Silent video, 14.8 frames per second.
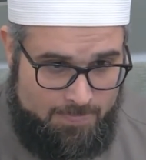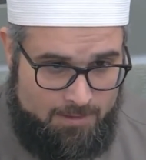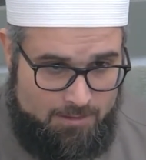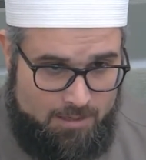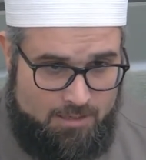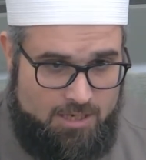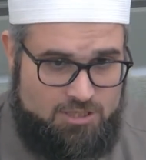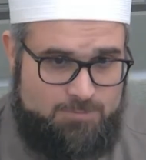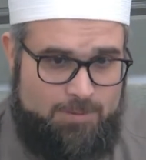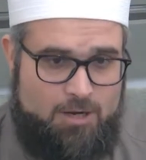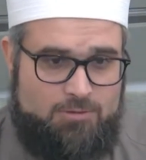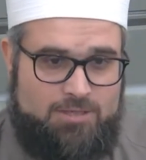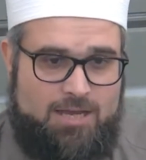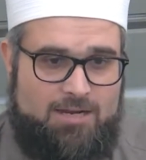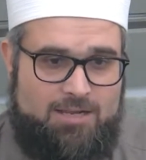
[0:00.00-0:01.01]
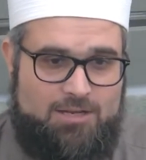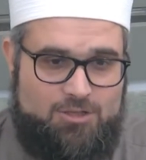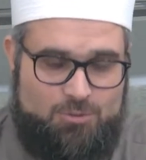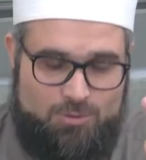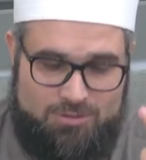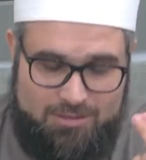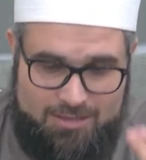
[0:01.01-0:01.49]
Allah subhanahu wa ta'ala in
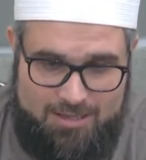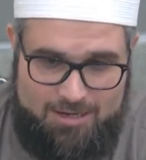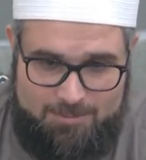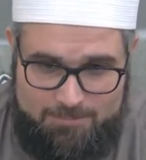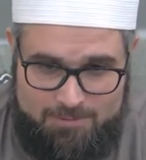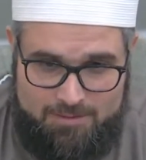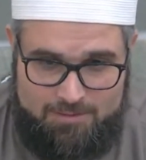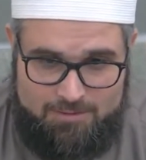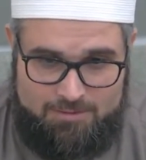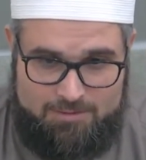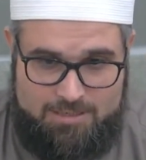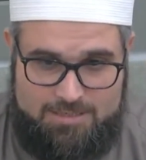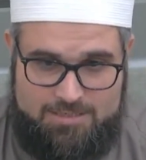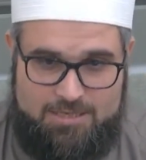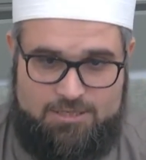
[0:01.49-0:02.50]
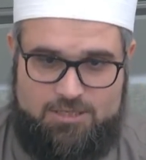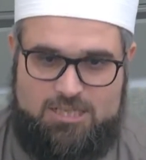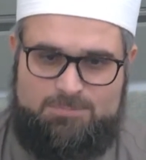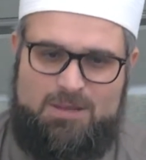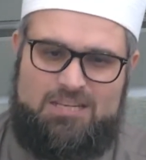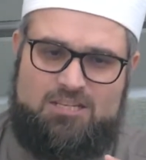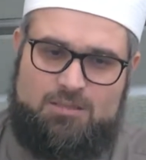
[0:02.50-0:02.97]
Surah Al-Qalam, he
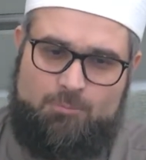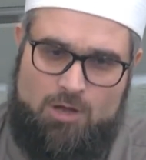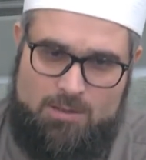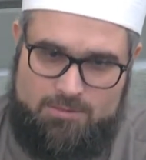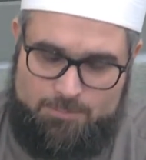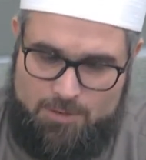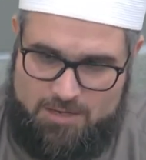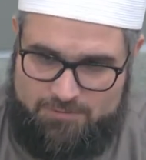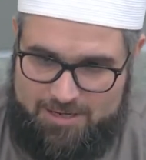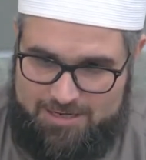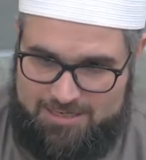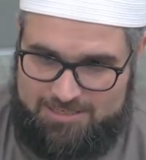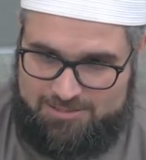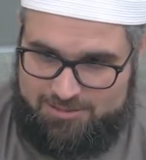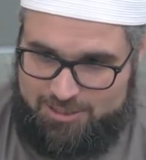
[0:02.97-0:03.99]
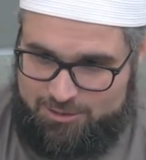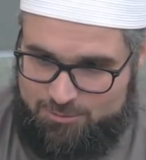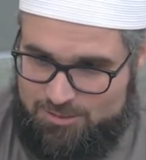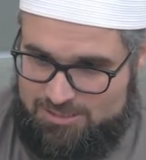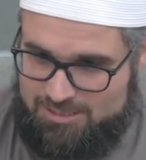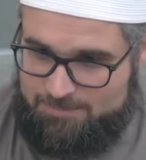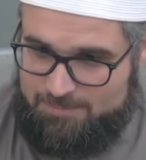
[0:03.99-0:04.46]
speaks to the Prophet alayhi salatu
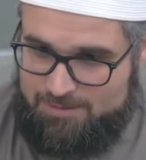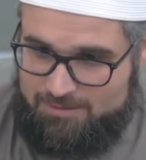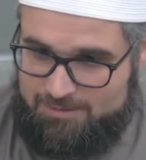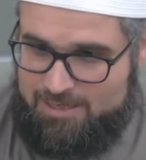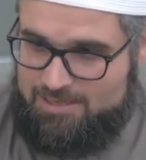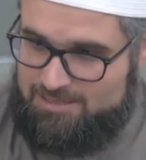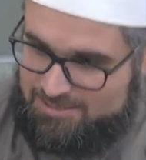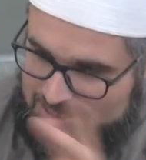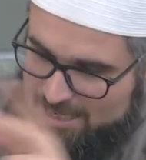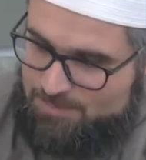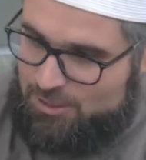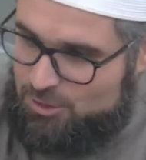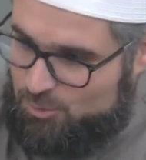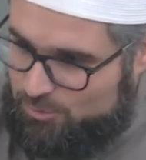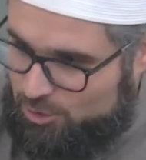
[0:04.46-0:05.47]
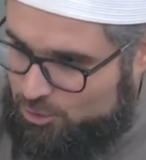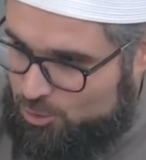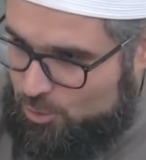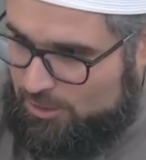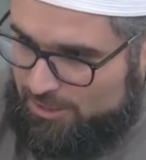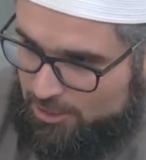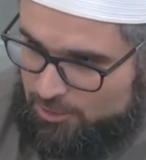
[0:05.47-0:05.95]
wasalam, and in the same thing in Surah
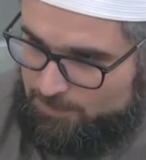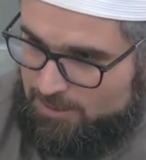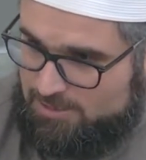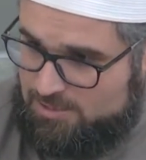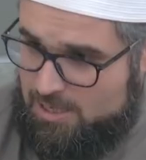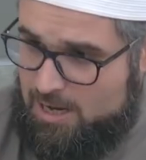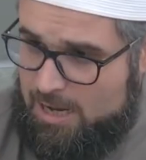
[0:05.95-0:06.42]
Al-Tur and other places.